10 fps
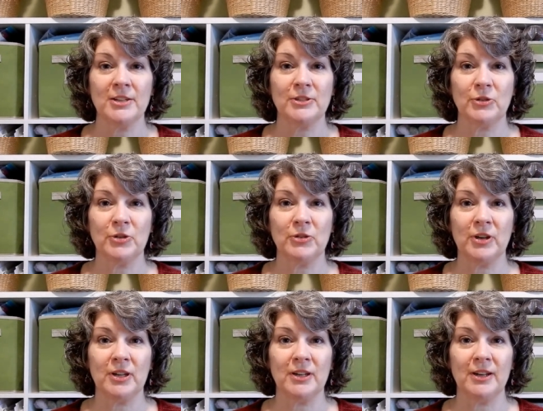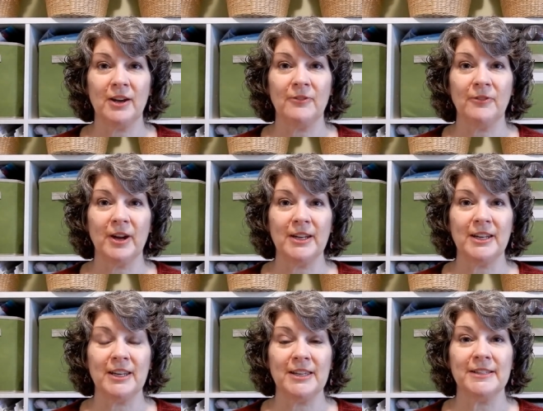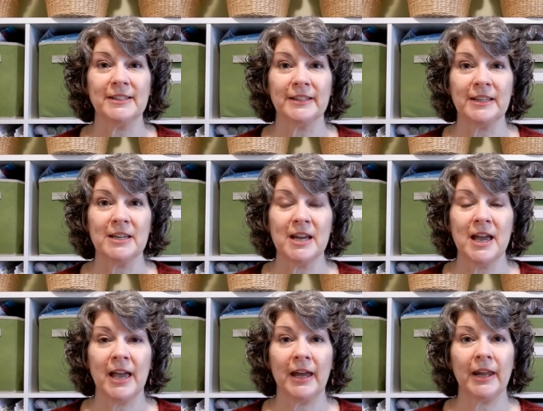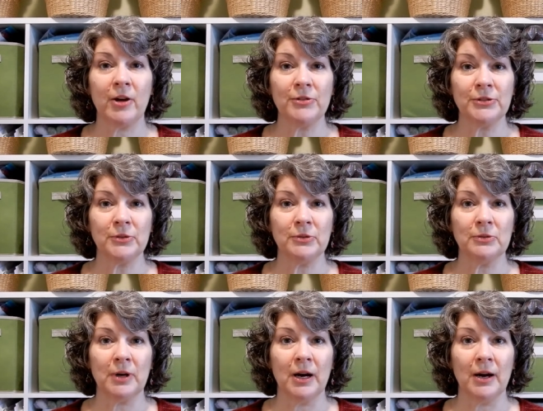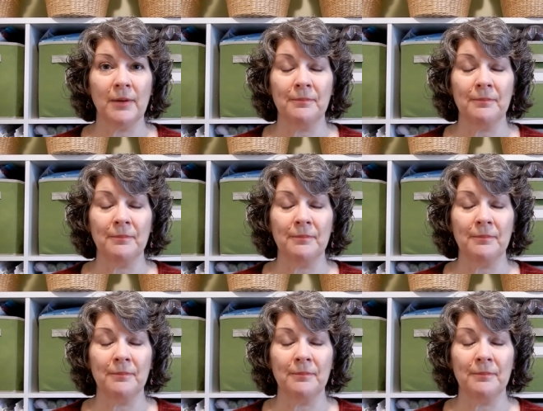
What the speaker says: so you can find it easily. And I also